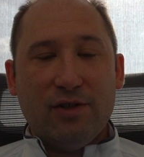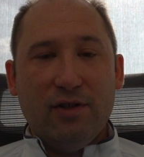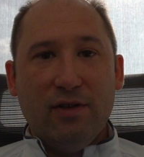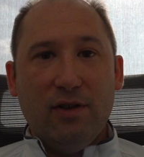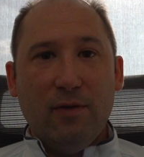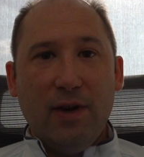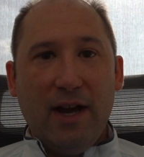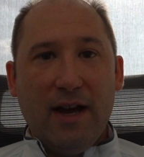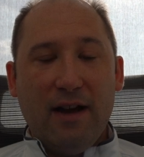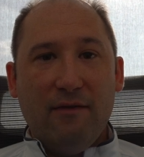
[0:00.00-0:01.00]
sure you don't
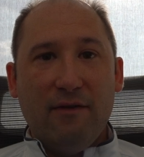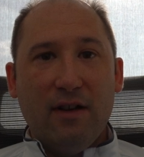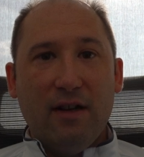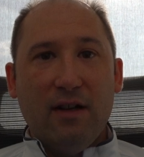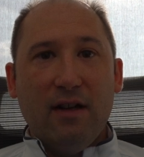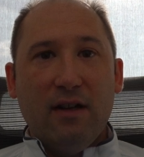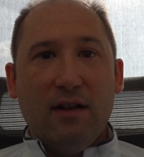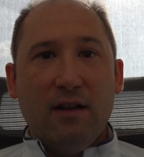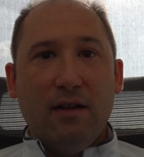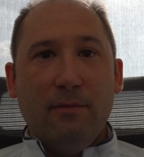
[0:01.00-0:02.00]
have
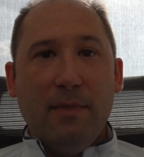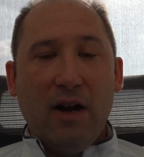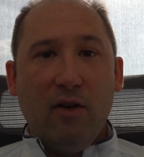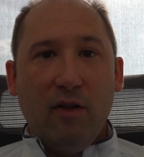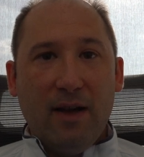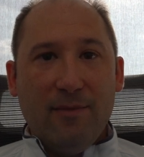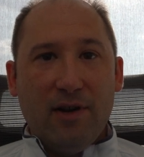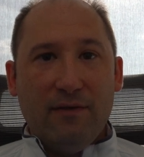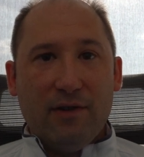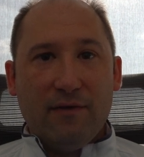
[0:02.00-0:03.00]

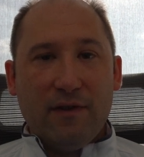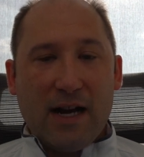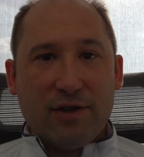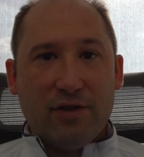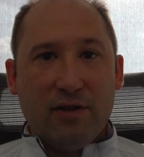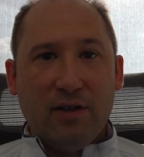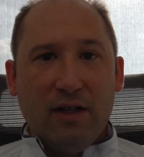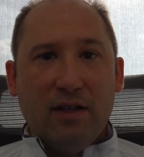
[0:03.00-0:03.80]
malalignment of your fracture.